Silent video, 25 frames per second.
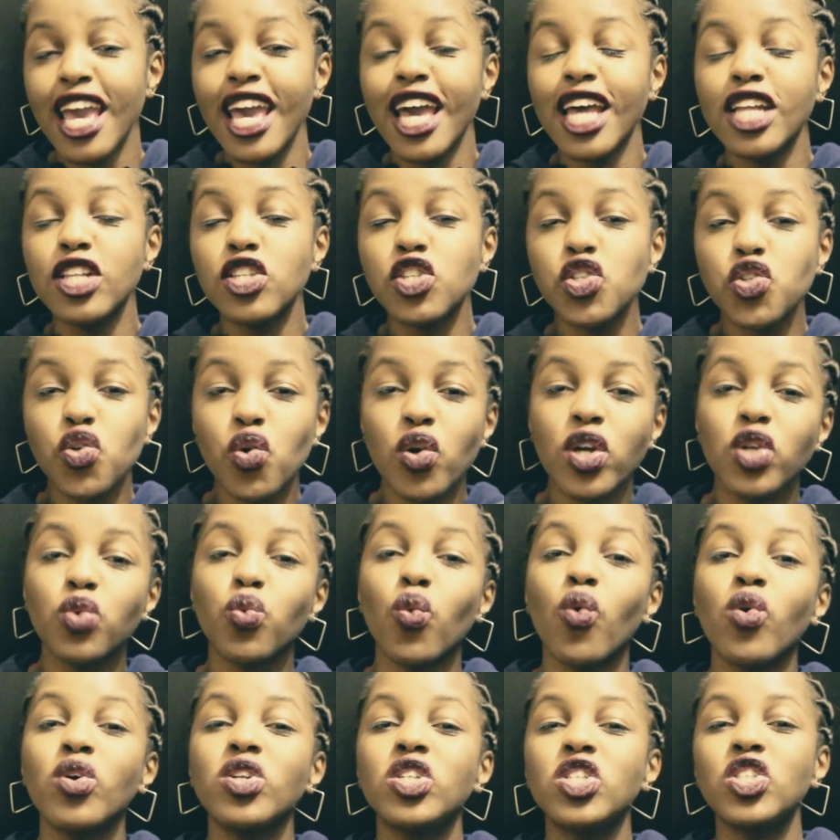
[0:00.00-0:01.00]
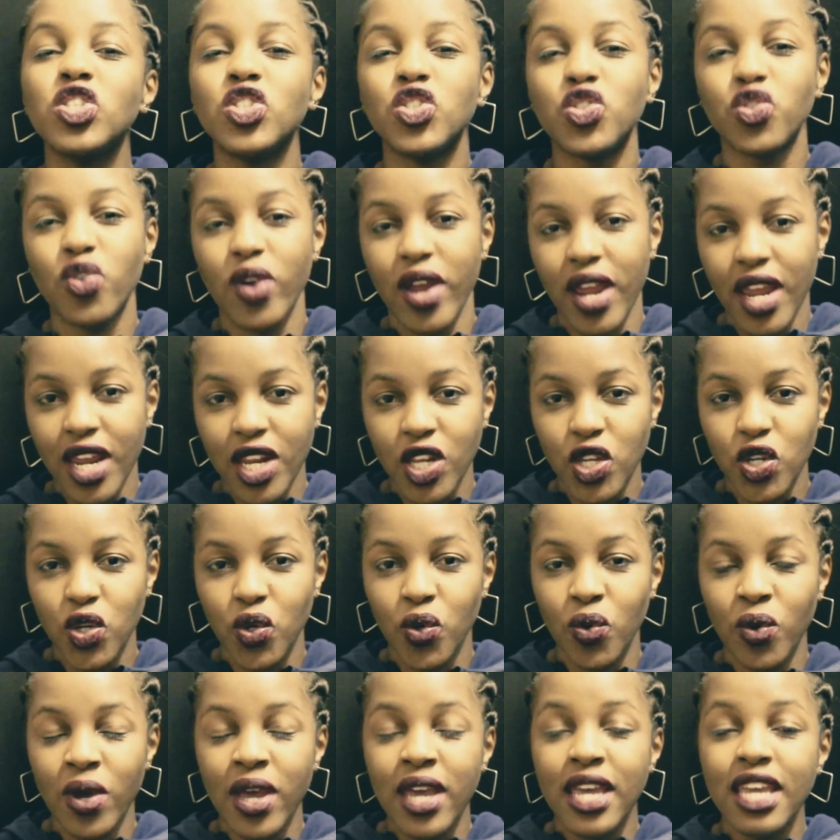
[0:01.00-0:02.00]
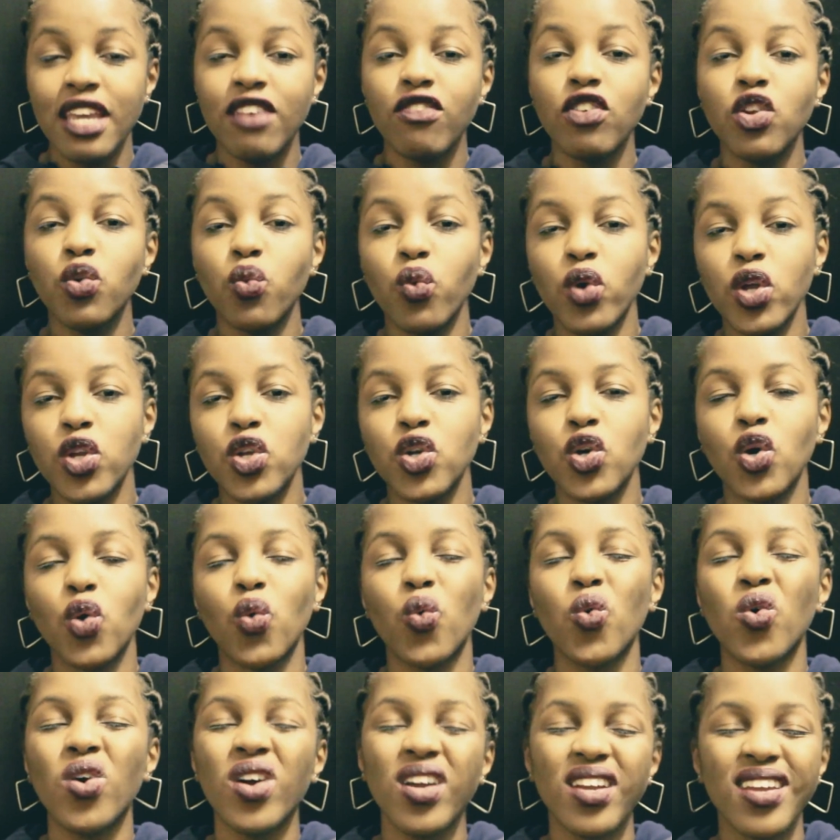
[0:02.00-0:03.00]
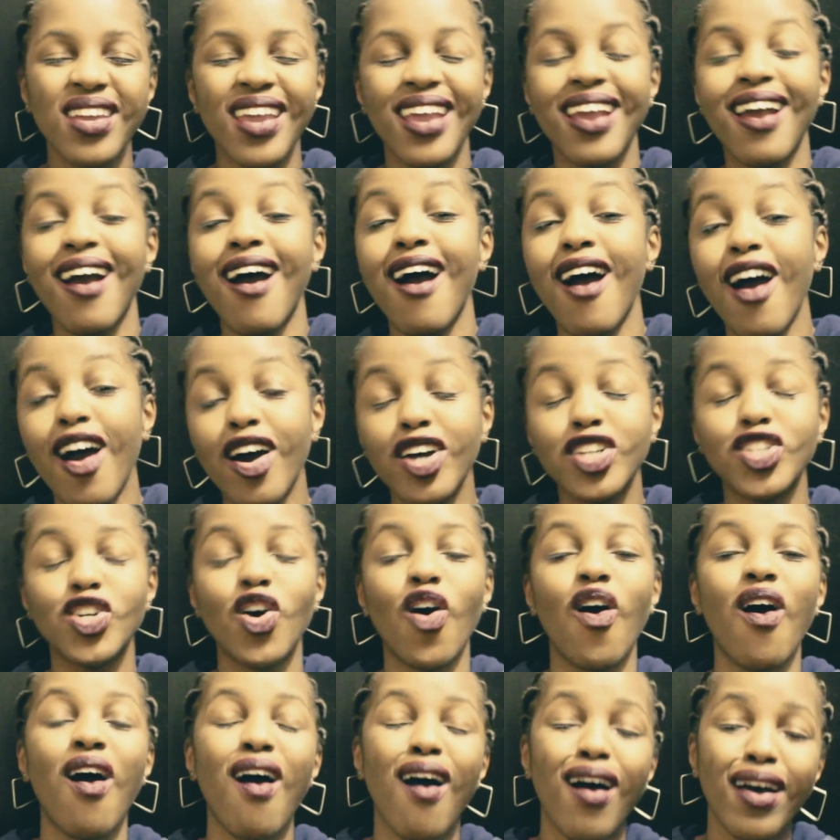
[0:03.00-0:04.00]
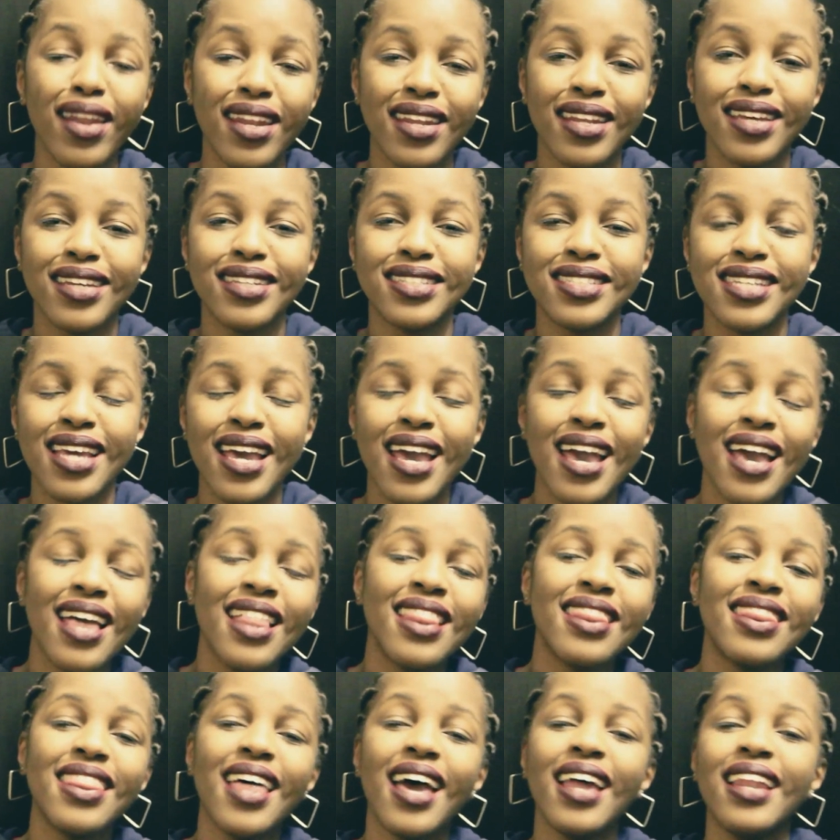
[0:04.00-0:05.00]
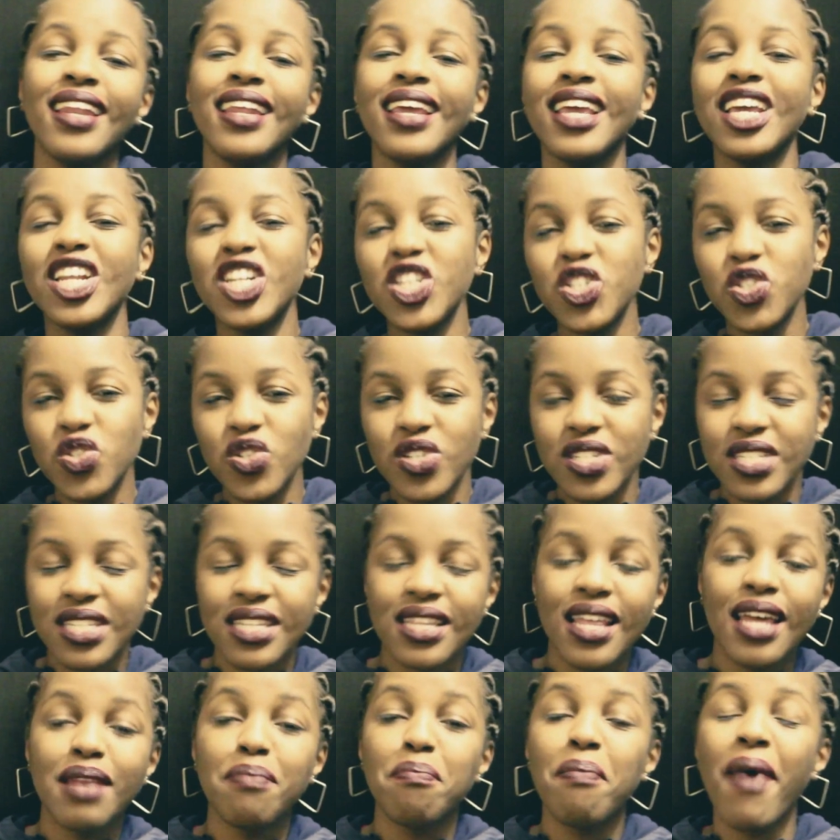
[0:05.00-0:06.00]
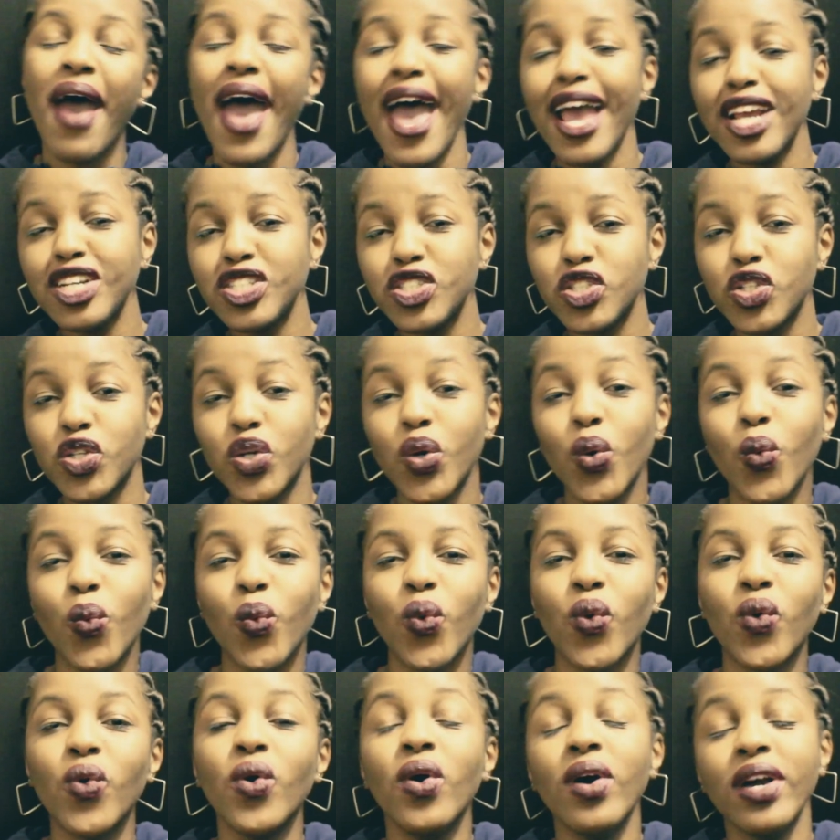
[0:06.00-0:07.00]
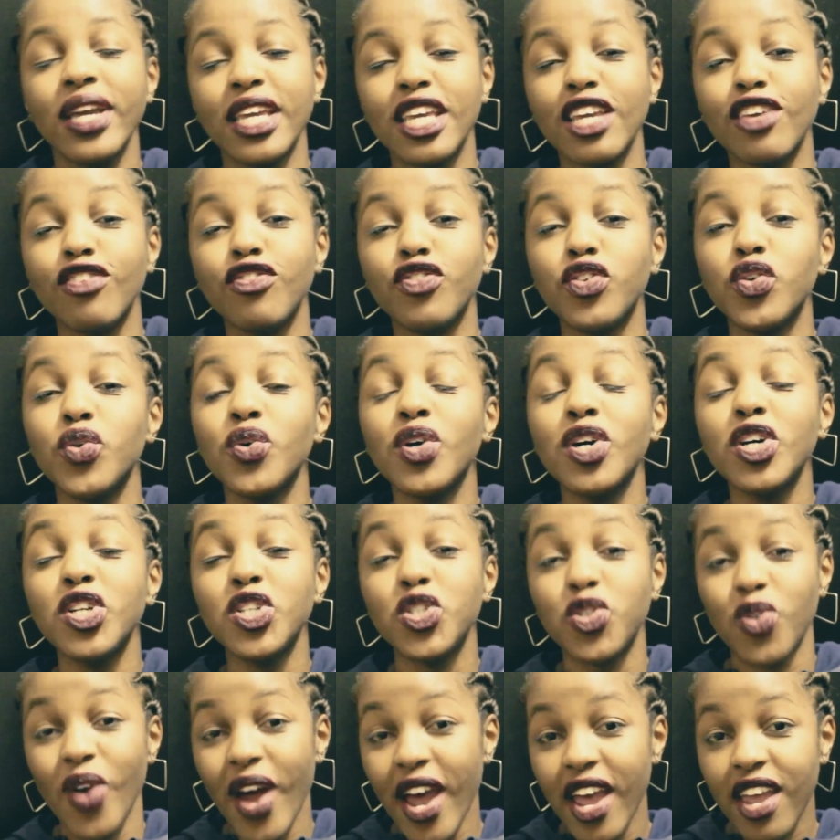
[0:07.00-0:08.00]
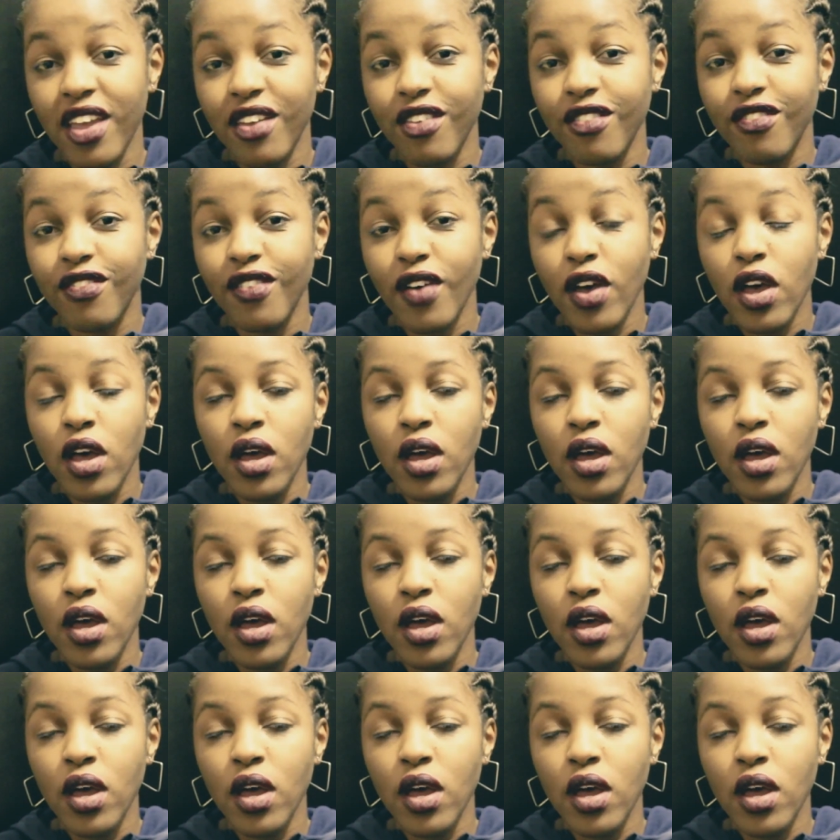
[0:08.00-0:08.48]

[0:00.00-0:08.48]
And so it won't drain you. Even when you're working hard on it, that interest, that passion will give you a drive.